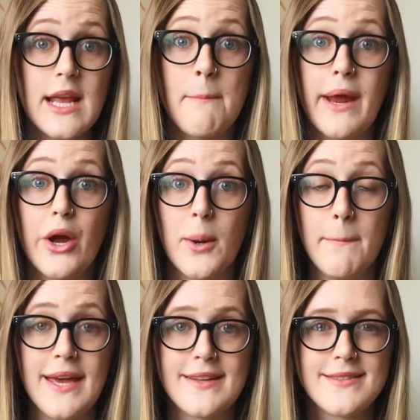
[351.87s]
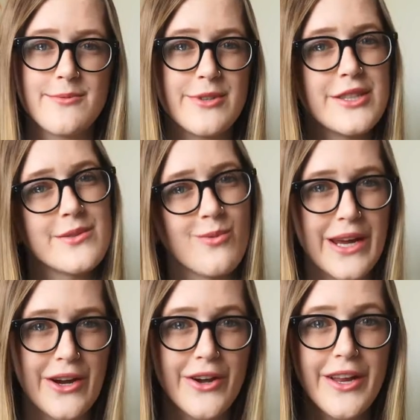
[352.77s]
in my armpits, which is
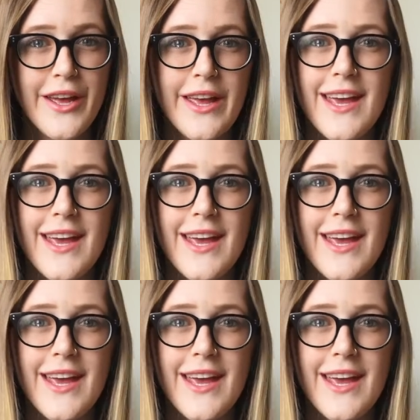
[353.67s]
weird.